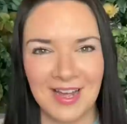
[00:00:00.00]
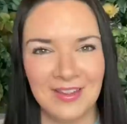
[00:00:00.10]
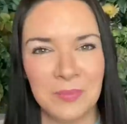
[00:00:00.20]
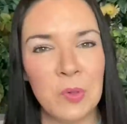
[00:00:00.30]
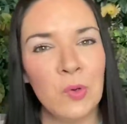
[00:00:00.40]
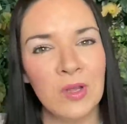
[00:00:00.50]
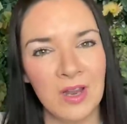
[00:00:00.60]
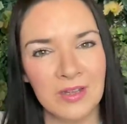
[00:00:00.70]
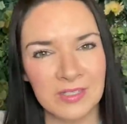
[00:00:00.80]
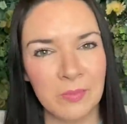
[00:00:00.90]
And the poor
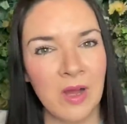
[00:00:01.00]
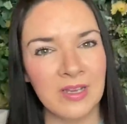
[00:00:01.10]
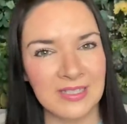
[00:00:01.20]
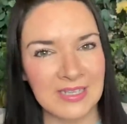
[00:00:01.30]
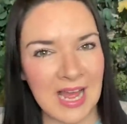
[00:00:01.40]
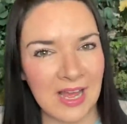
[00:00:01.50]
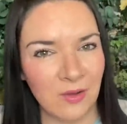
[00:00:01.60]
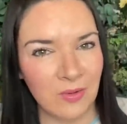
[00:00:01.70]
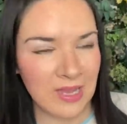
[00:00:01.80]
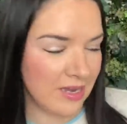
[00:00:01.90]
glass mug is
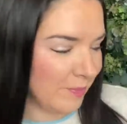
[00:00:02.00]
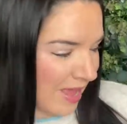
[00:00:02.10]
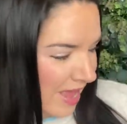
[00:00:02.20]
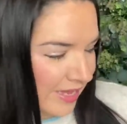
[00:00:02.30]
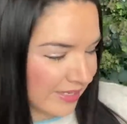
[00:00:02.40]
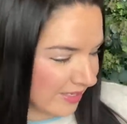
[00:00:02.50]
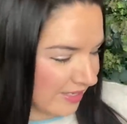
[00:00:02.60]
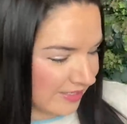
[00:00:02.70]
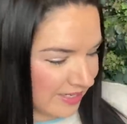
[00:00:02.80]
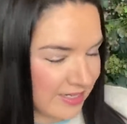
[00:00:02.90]
now in a bag.
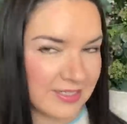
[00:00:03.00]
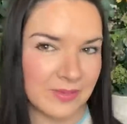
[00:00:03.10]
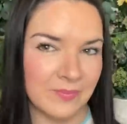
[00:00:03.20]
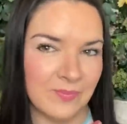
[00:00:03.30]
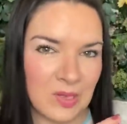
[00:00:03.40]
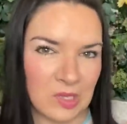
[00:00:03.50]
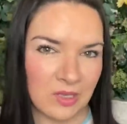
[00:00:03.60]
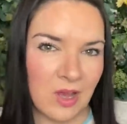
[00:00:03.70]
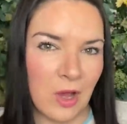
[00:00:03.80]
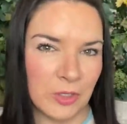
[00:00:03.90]
It's in some
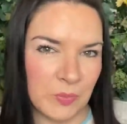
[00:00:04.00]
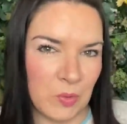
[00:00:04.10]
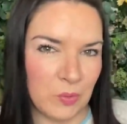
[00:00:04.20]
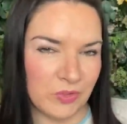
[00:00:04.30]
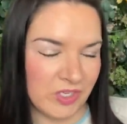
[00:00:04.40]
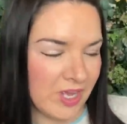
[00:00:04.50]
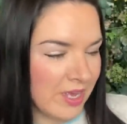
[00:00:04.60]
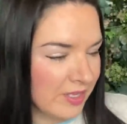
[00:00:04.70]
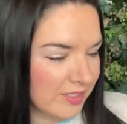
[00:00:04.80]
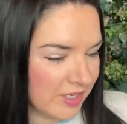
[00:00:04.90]
cardboard,
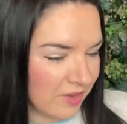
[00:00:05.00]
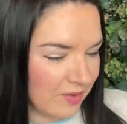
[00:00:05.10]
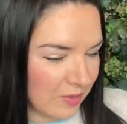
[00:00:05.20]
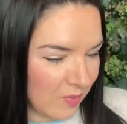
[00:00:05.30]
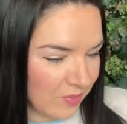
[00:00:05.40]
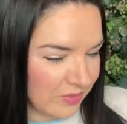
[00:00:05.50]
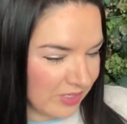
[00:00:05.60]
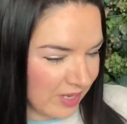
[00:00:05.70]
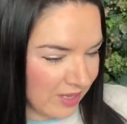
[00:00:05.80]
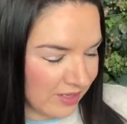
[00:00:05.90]
so it won't
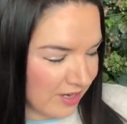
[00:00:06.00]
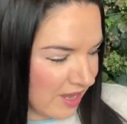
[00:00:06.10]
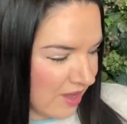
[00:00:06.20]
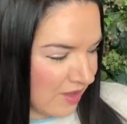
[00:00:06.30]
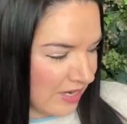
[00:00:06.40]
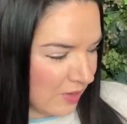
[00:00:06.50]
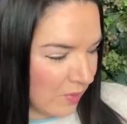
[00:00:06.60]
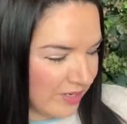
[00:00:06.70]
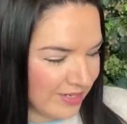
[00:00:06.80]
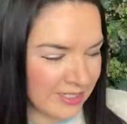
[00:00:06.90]
hurt
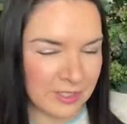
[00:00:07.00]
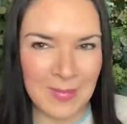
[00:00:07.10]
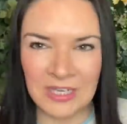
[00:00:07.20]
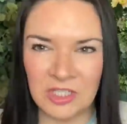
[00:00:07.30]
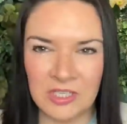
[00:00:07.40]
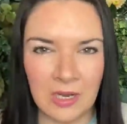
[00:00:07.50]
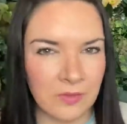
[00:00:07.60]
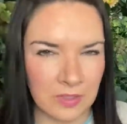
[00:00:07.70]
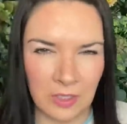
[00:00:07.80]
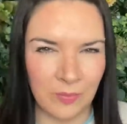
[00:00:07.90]
anyone. It didn't smash into loads
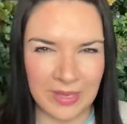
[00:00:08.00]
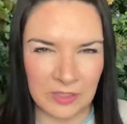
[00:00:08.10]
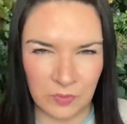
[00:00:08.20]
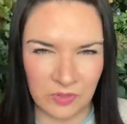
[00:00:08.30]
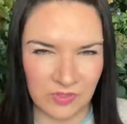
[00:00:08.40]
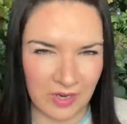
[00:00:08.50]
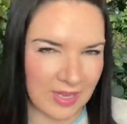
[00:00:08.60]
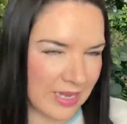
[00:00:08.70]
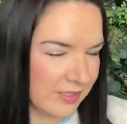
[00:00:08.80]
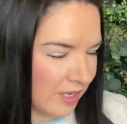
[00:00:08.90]
of little bits, which was
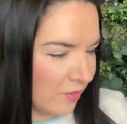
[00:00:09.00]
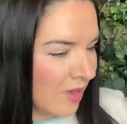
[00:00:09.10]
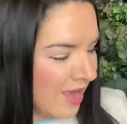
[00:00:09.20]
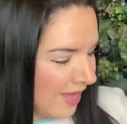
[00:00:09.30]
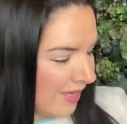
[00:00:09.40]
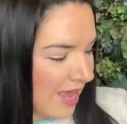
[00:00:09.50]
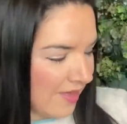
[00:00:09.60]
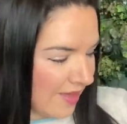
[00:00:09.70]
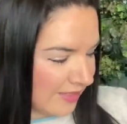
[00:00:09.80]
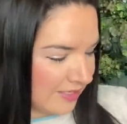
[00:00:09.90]
okay. So yeah,
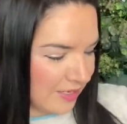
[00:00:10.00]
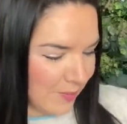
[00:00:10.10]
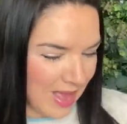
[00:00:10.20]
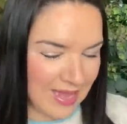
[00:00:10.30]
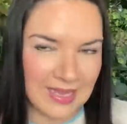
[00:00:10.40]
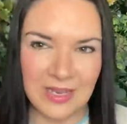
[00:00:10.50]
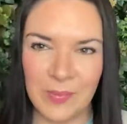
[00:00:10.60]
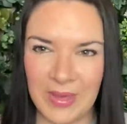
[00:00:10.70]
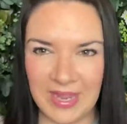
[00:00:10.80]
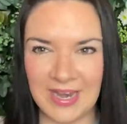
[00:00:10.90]
that's in the bag, in the bin.